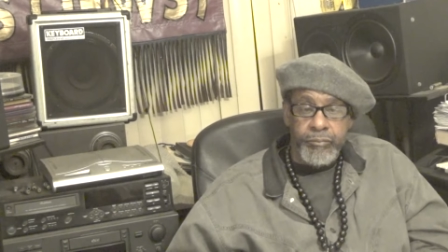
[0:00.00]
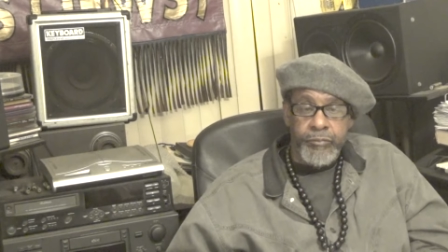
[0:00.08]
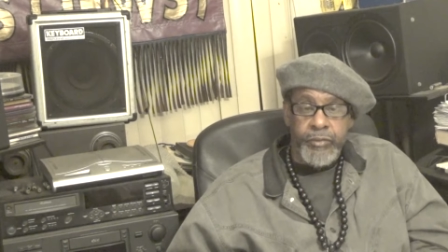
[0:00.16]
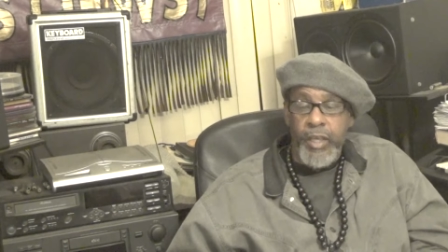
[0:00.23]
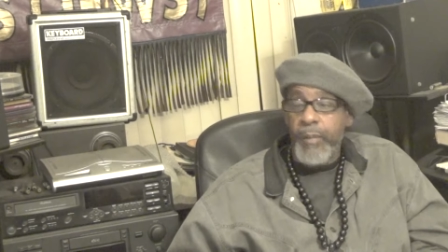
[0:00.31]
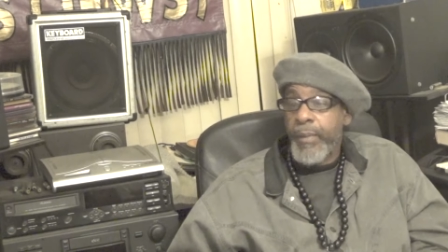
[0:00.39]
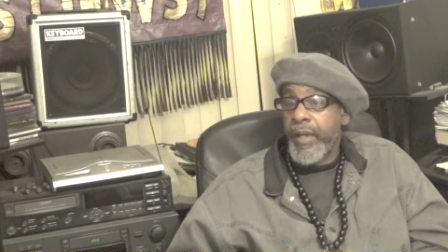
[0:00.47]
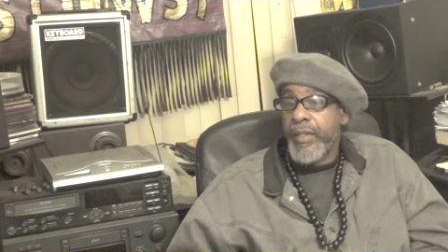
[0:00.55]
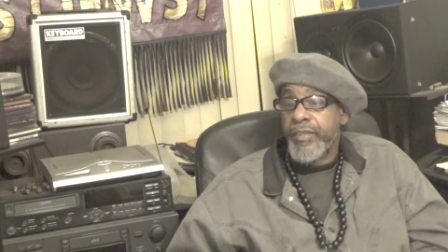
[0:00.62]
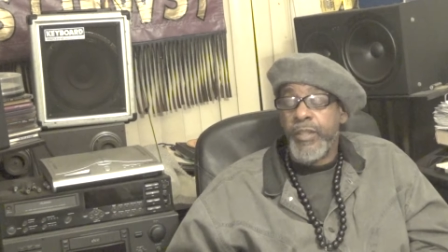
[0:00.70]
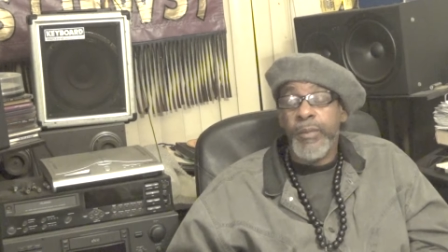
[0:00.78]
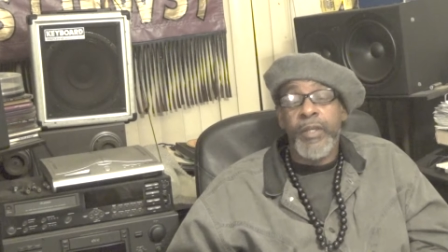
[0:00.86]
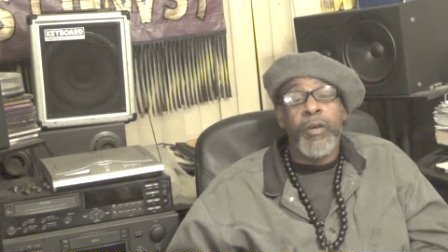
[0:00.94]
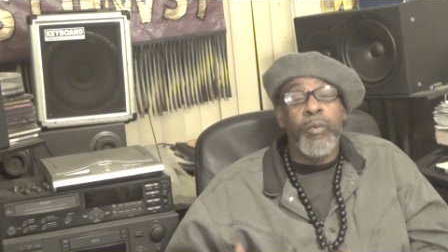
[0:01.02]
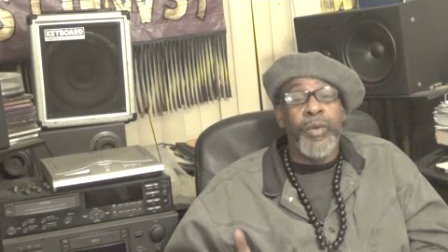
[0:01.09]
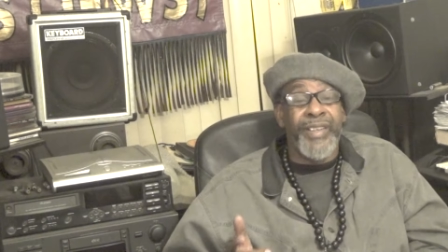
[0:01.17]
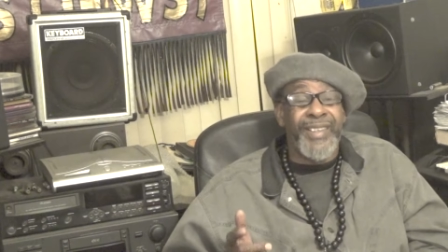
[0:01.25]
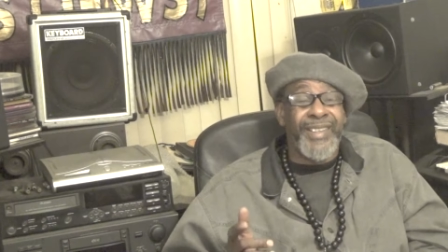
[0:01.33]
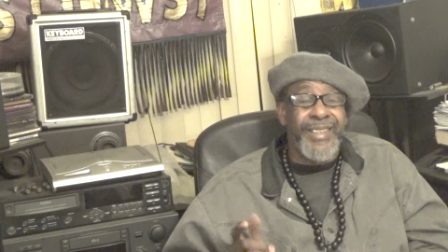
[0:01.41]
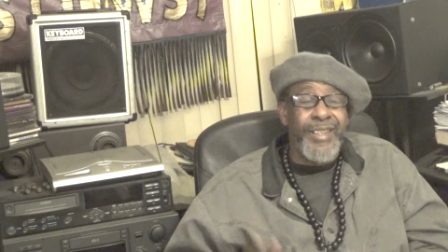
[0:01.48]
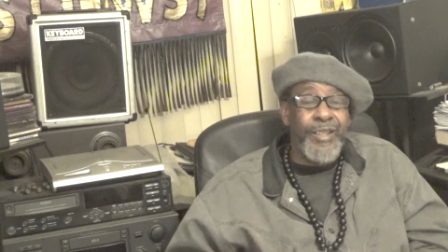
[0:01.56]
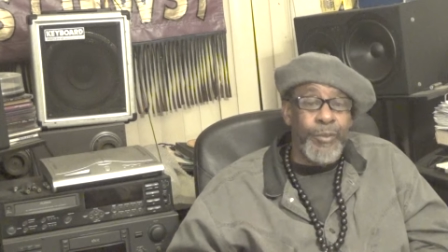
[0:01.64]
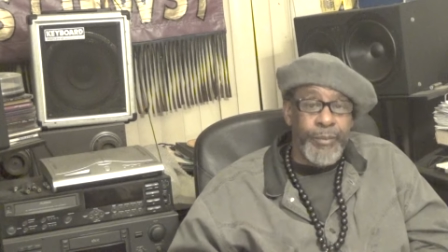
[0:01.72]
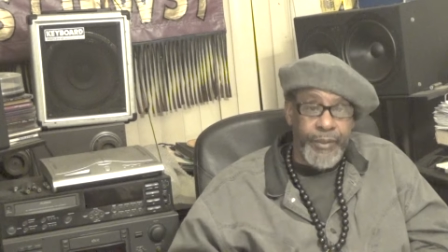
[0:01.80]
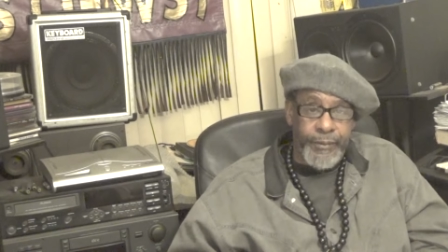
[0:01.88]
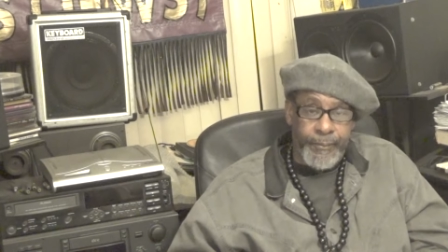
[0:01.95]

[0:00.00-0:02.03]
So everybody that see me gonna want to kill me.